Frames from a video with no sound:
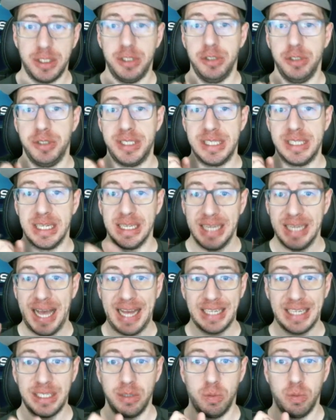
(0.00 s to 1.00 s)
to
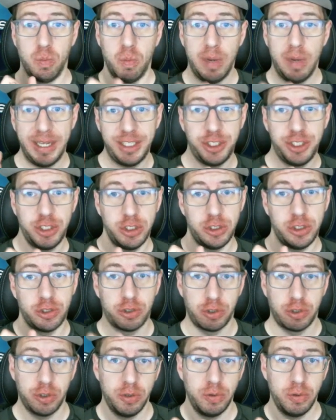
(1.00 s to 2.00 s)
select which
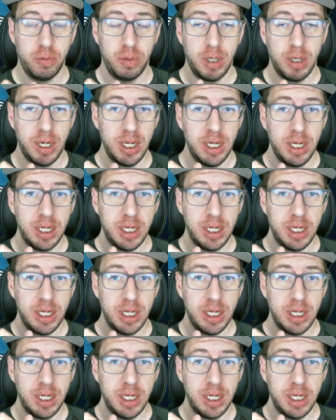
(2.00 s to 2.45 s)
true